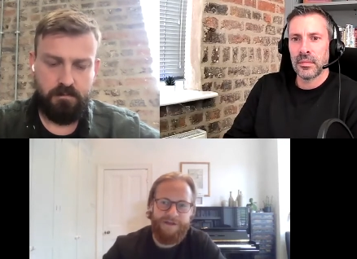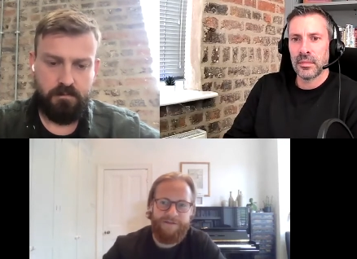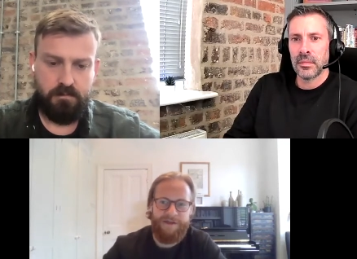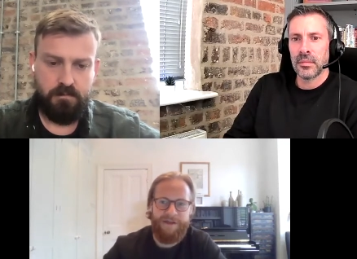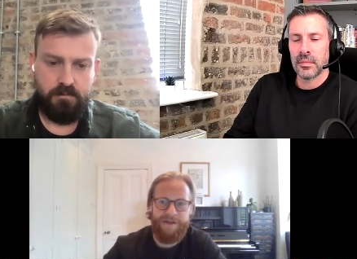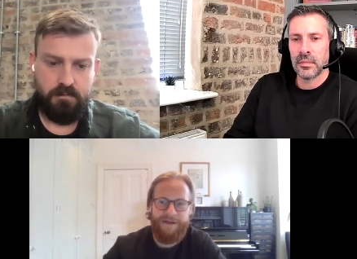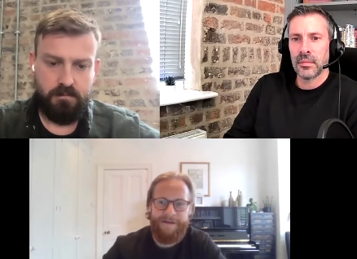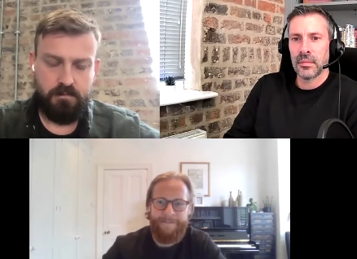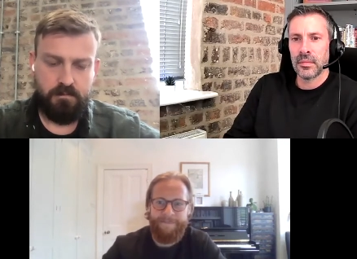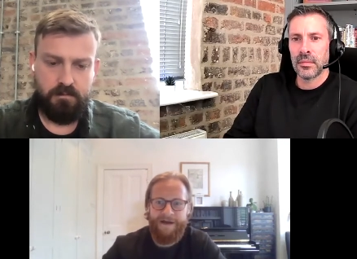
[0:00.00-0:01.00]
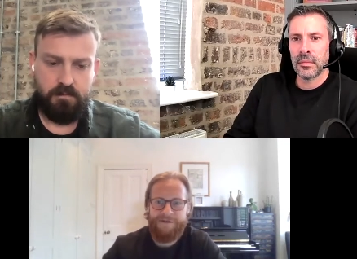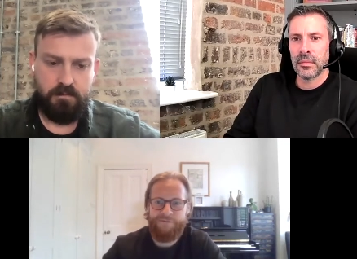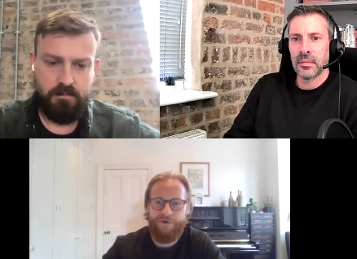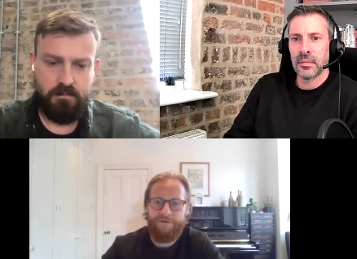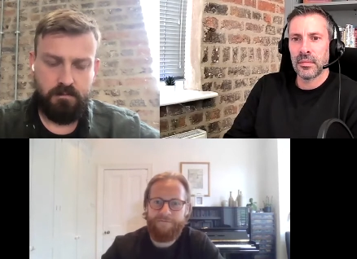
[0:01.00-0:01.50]
Speaker 1: And I think that's
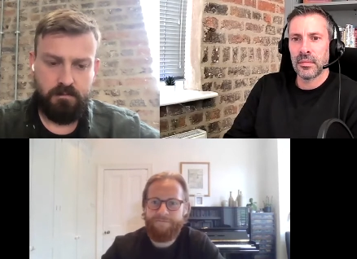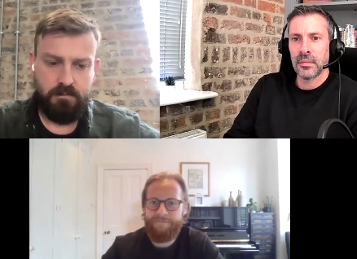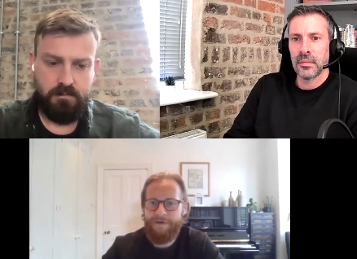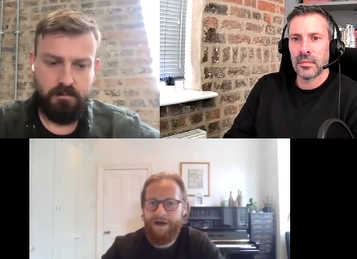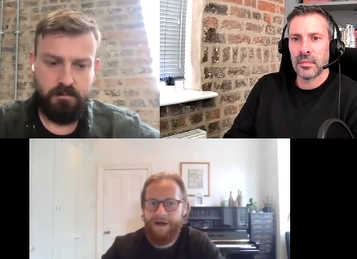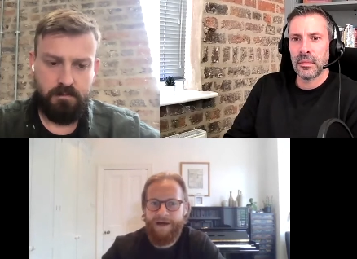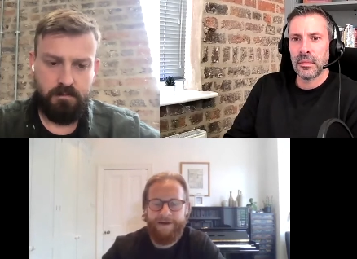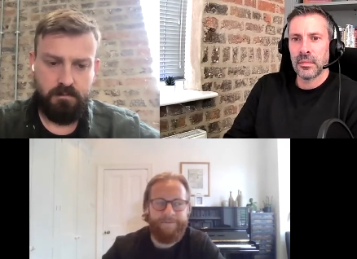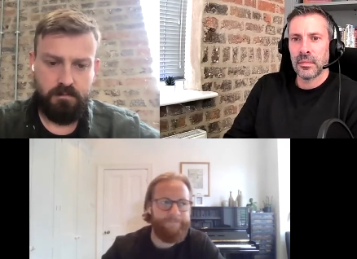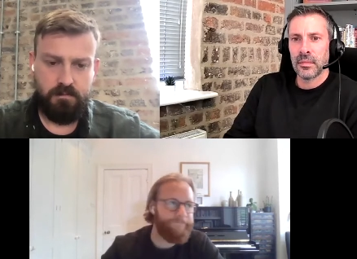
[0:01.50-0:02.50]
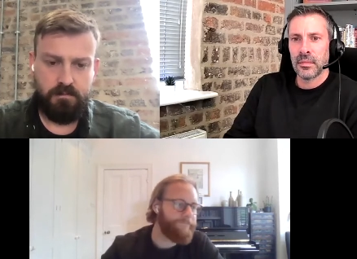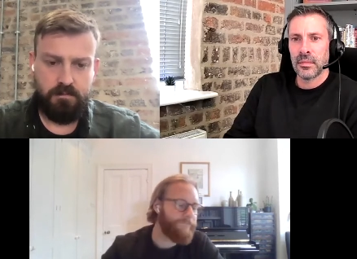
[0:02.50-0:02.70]
what um,